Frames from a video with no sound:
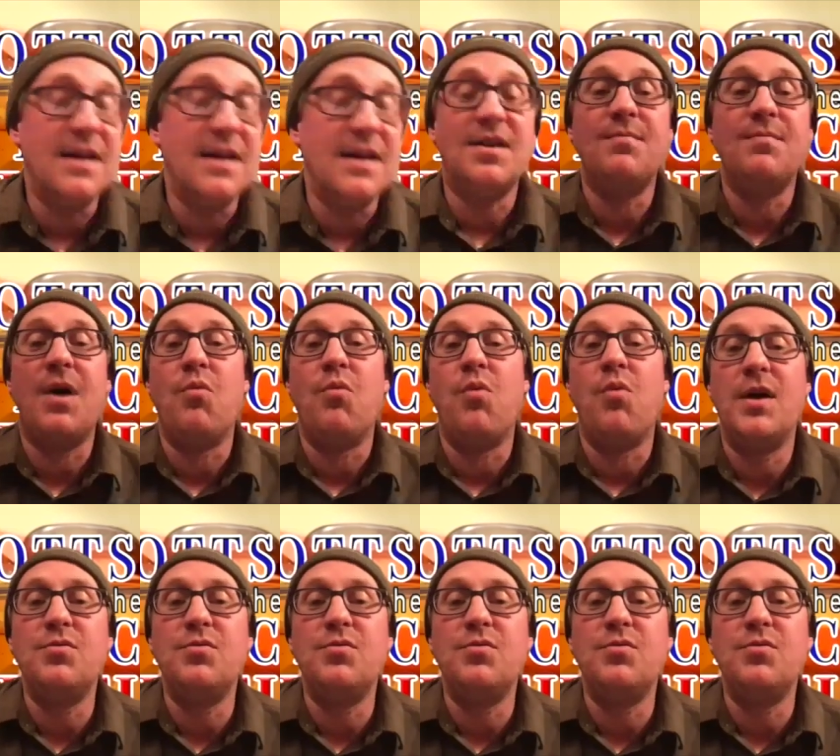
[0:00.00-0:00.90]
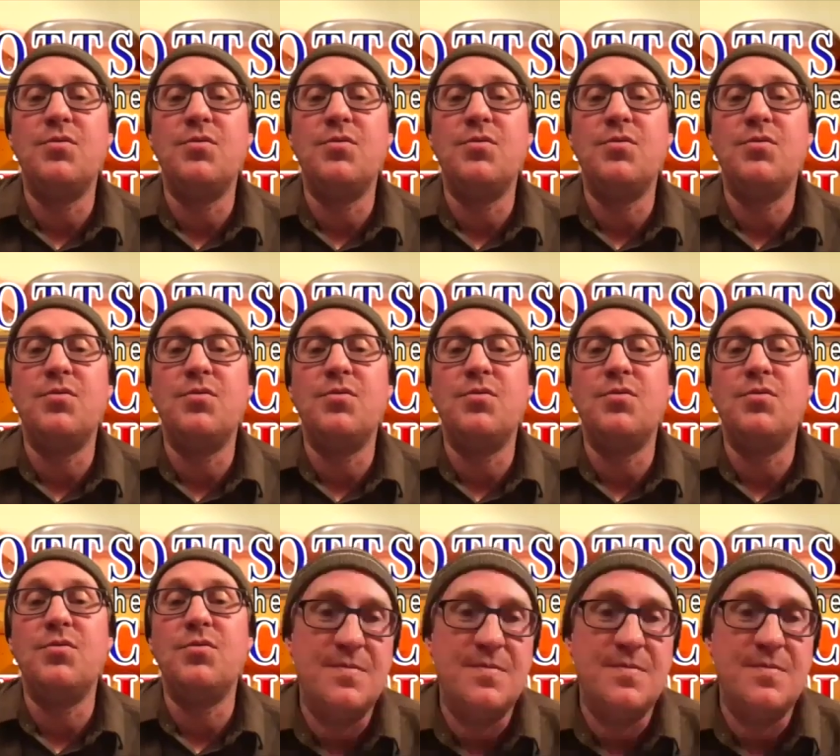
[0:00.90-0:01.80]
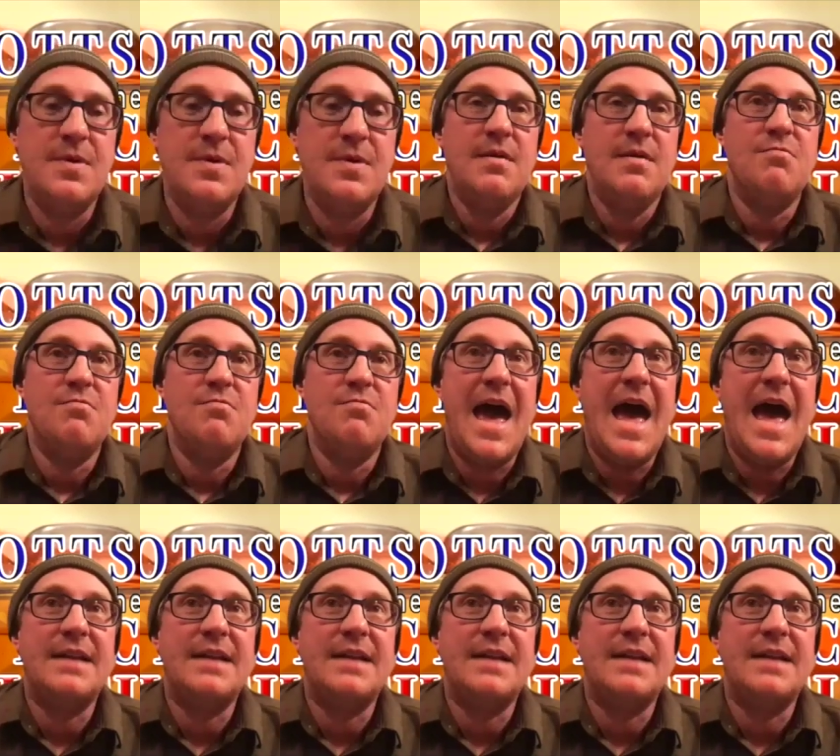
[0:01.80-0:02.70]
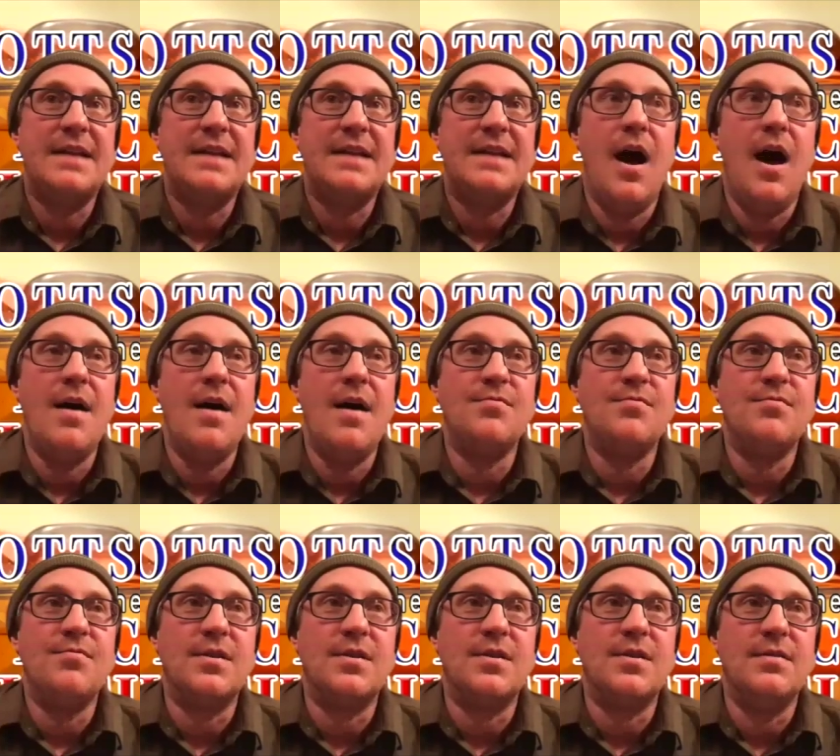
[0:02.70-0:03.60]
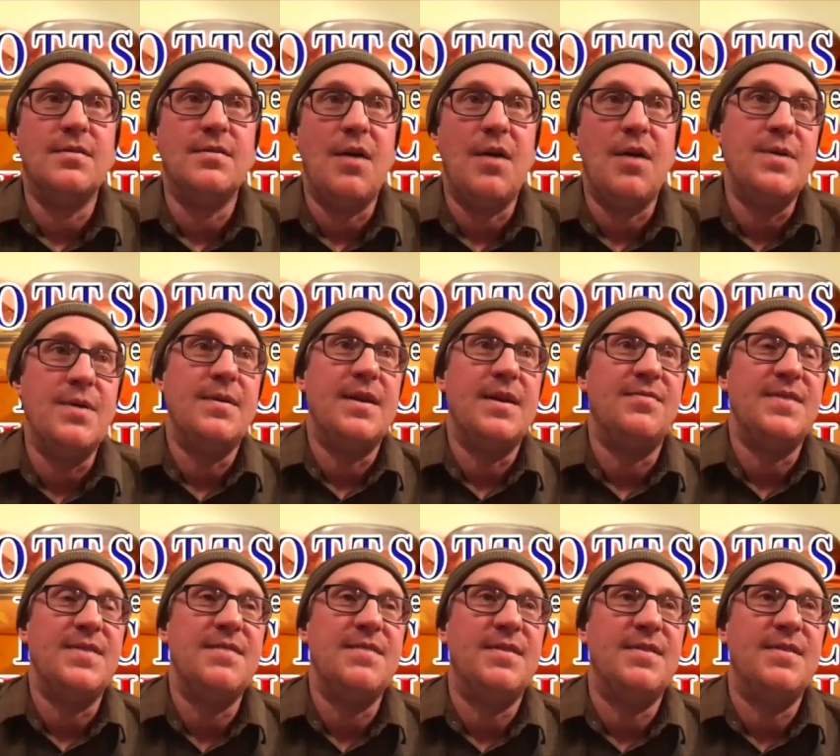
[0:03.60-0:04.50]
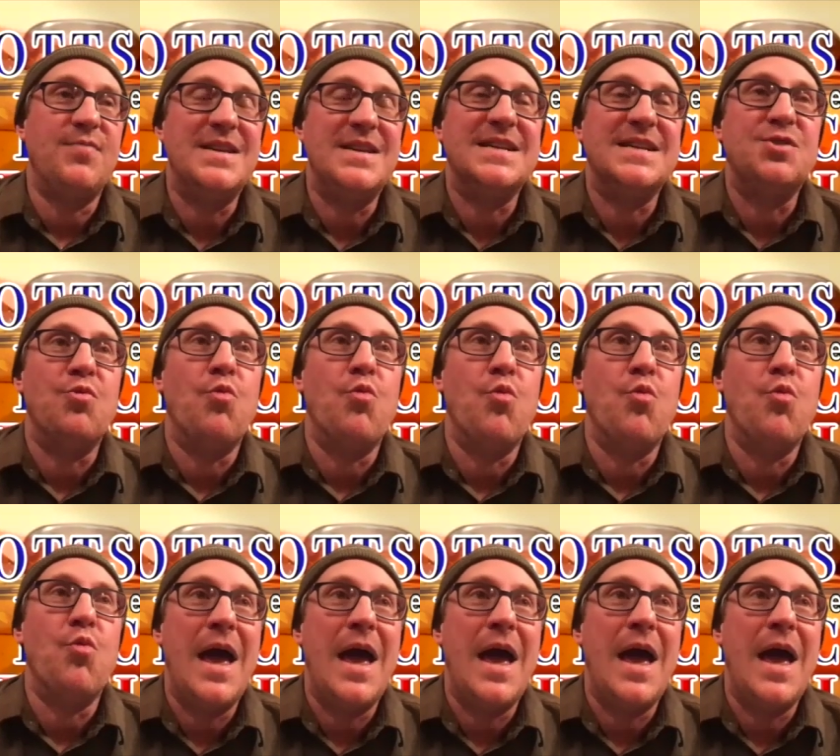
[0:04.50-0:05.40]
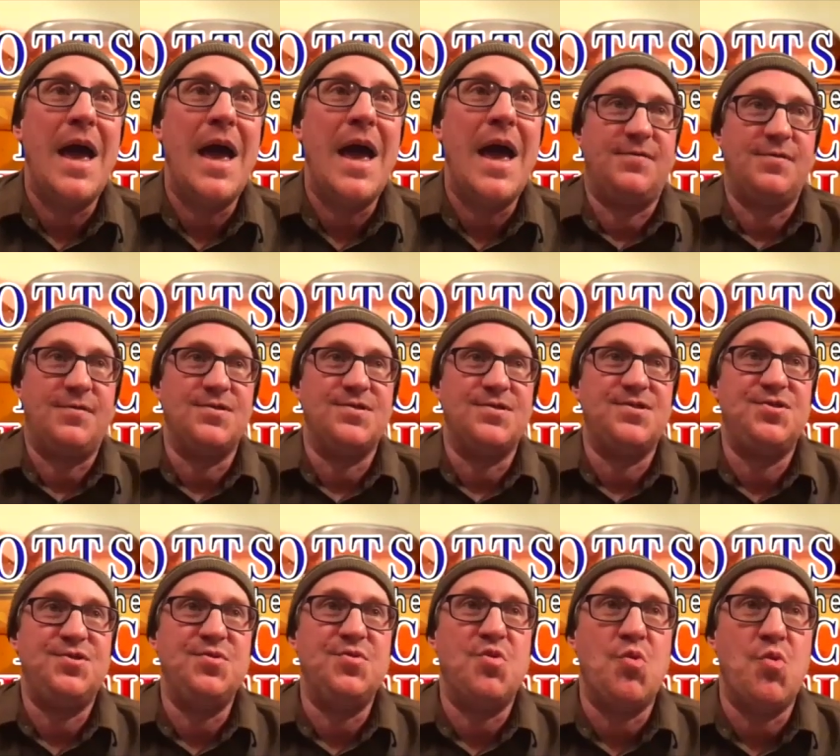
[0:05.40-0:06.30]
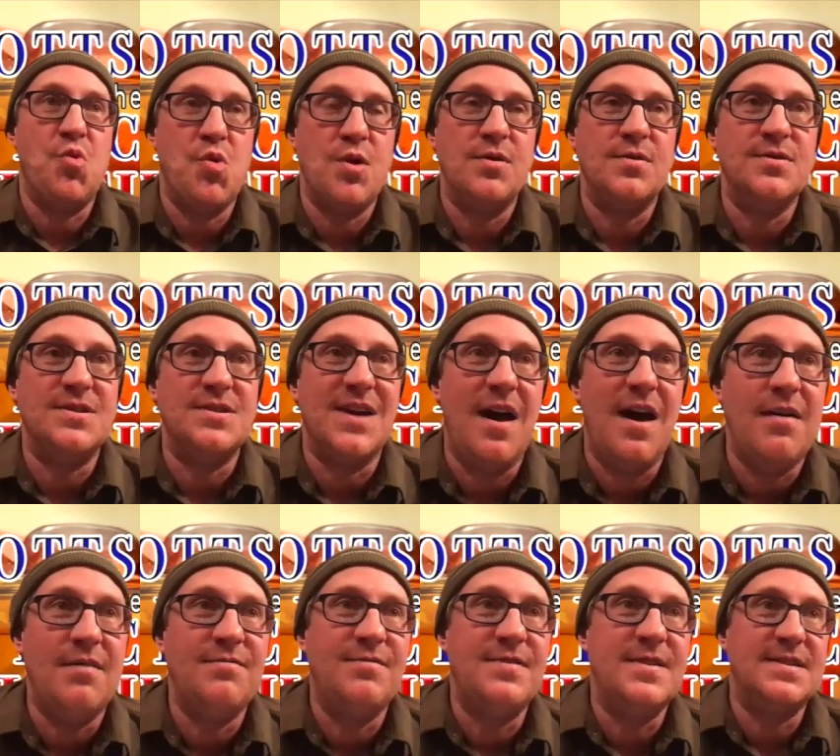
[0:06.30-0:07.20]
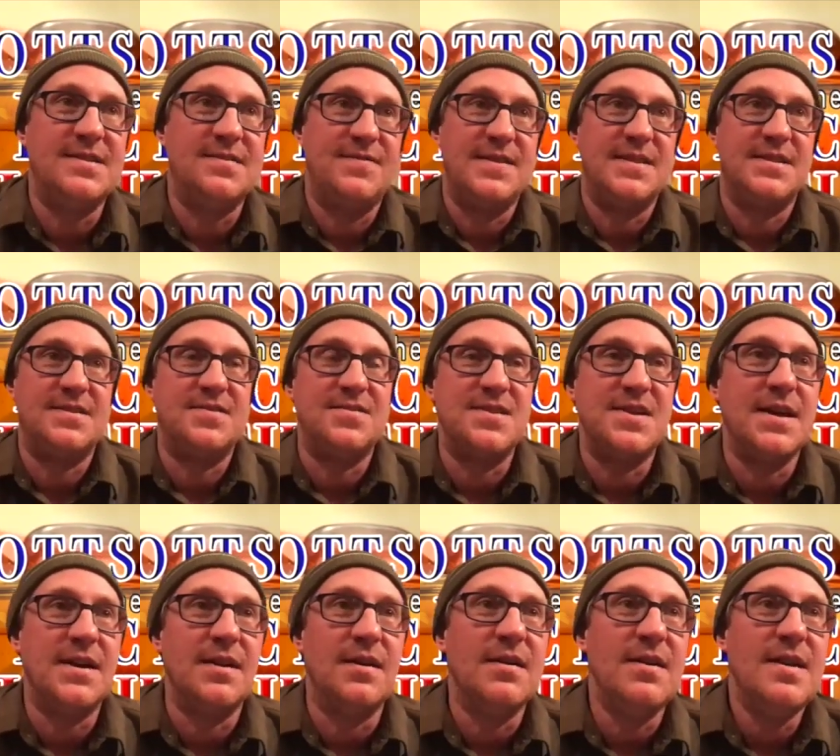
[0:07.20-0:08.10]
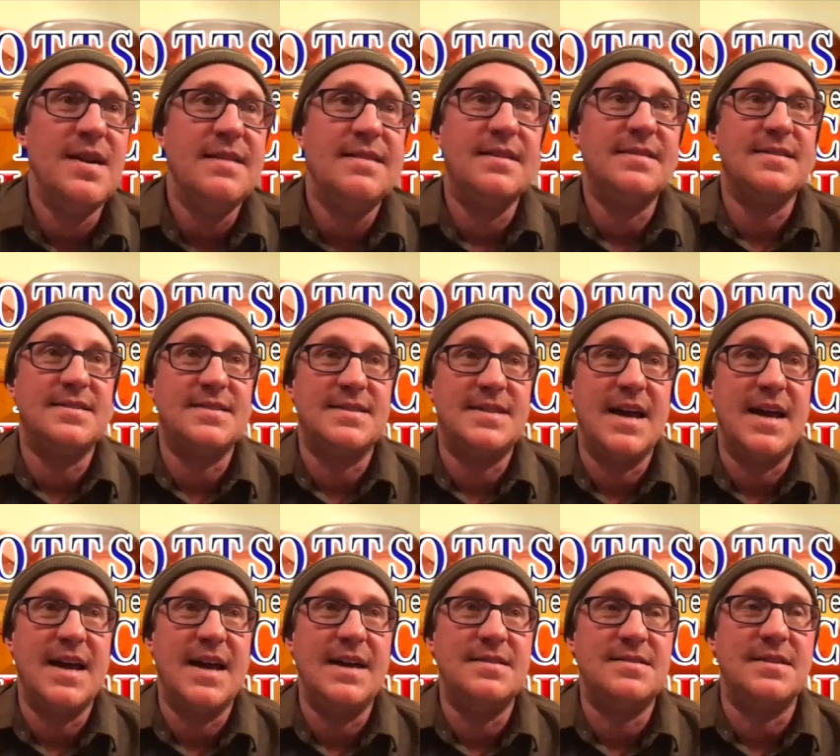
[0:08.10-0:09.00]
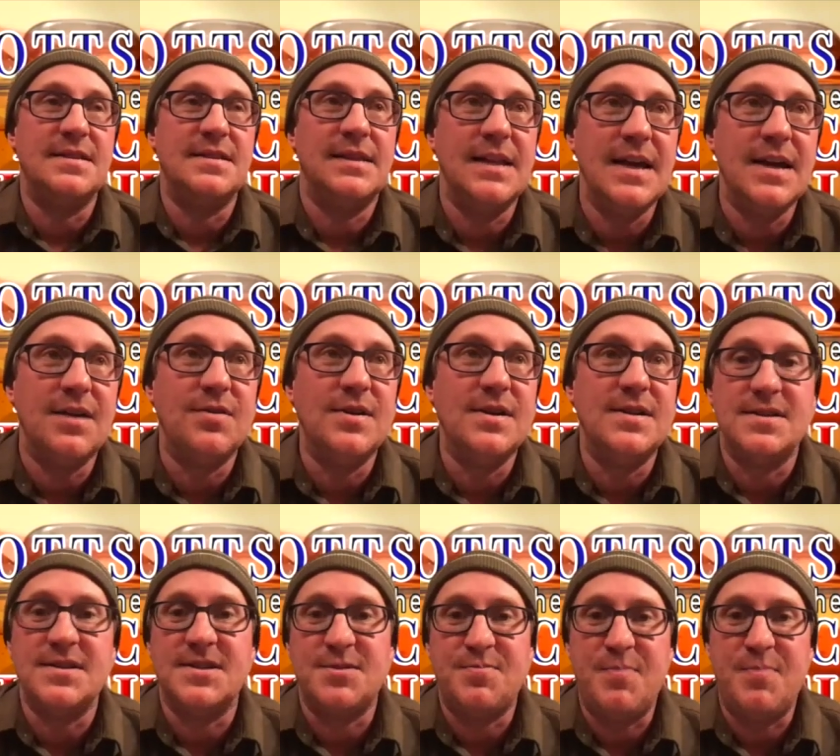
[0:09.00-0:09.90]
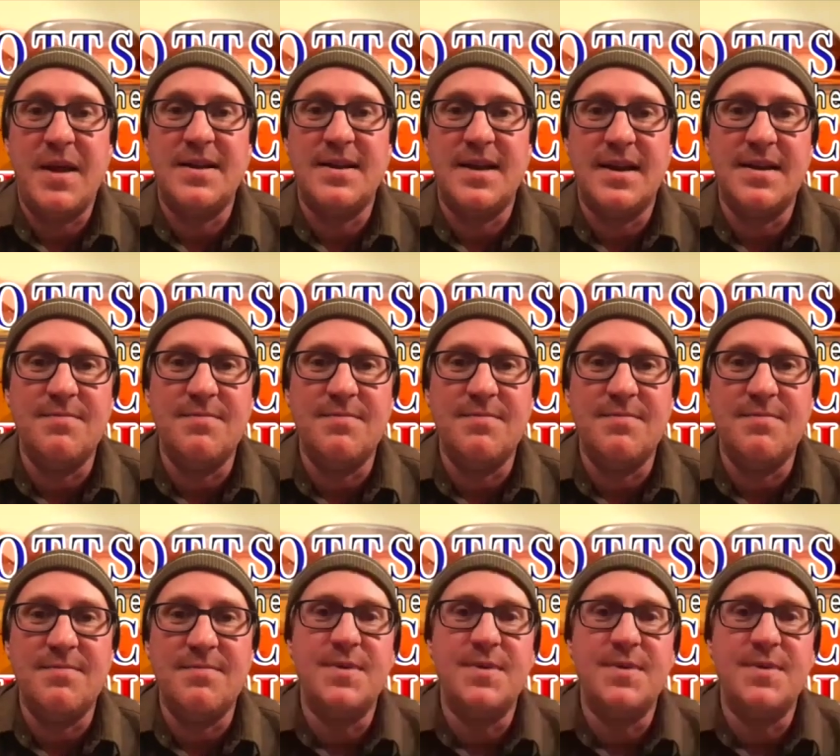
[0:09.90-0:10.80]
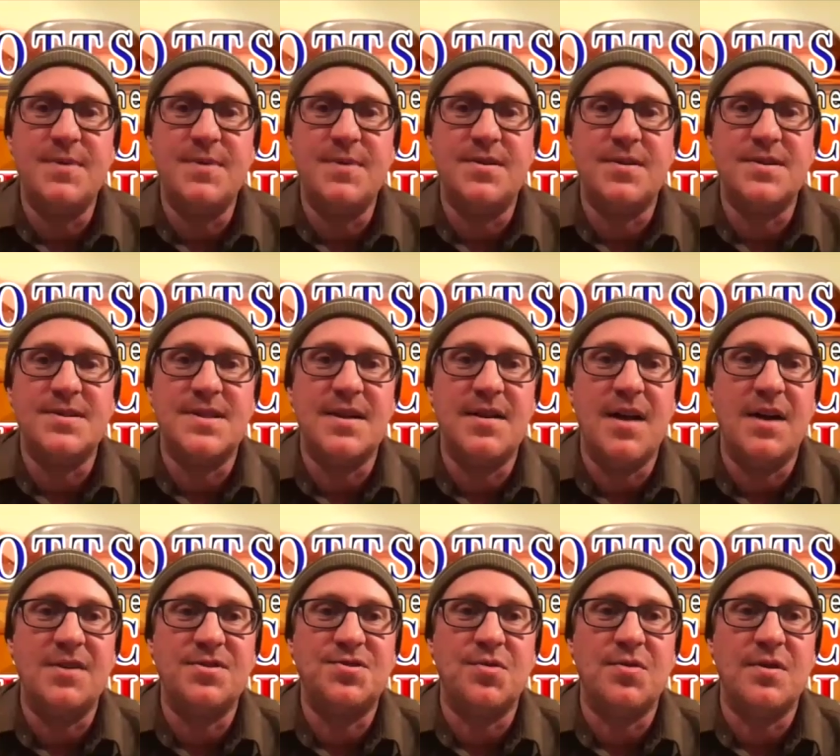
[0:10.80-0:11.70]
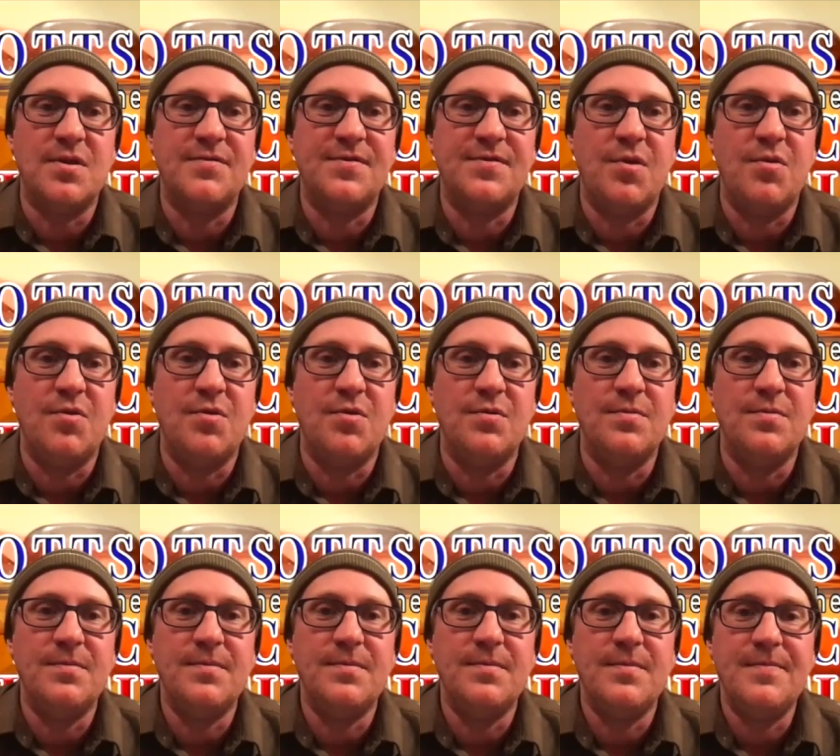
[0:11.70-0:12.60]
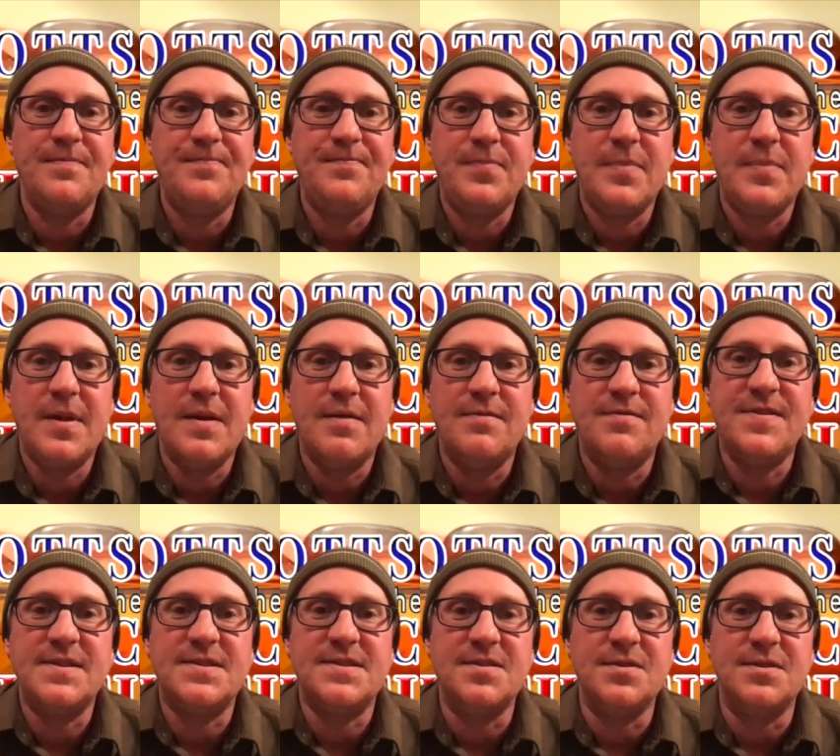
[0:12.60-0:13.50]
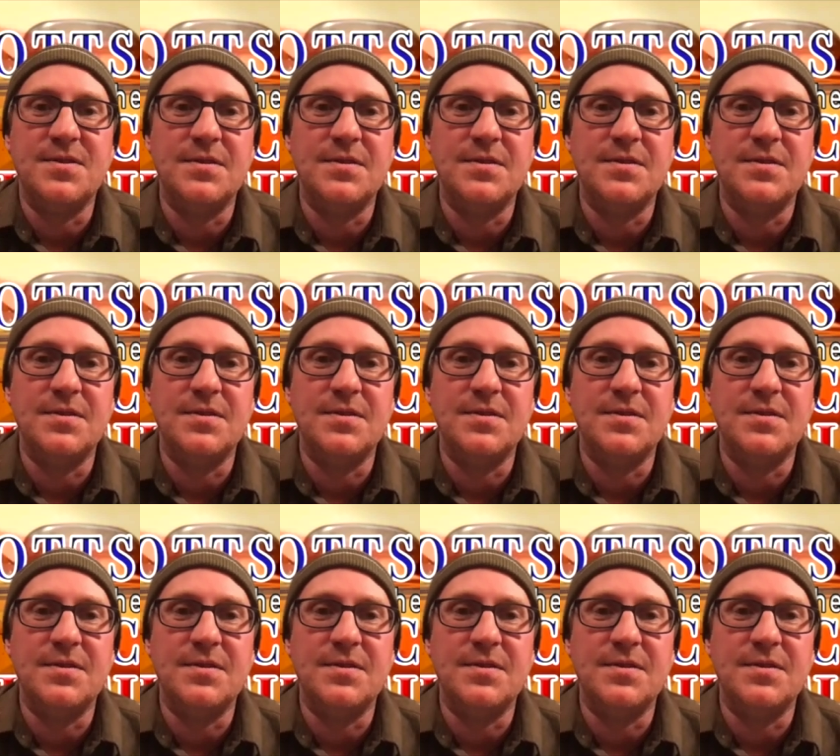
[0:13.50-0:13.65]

one would assume that even if we did well in the first 2 quarters of this fiscal year, that the state's leery to spend any money because they're not sure if the whole fiscal